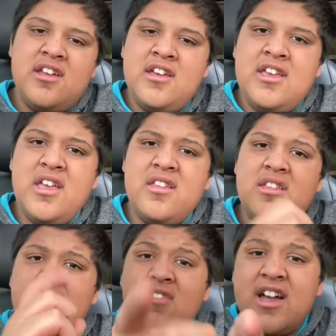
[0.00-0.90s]

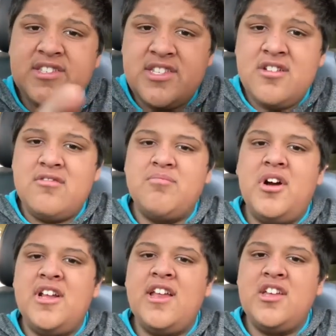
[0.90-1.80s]
and you guys too,
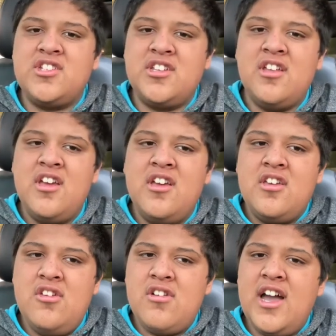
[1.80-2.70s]
Bonnie Nation.
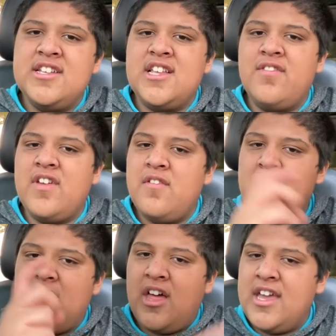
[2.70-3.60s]
You guys have given
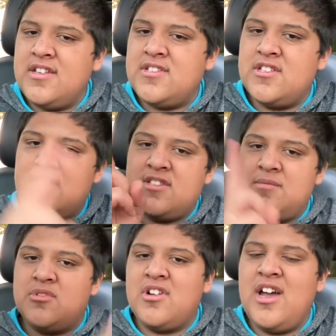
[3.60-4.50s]
me likes,
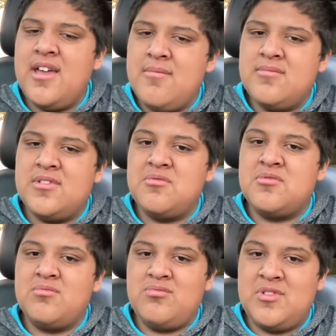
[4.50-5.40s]

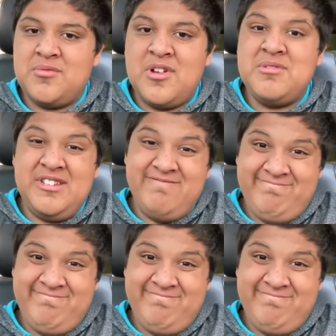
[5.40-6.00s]
subscription,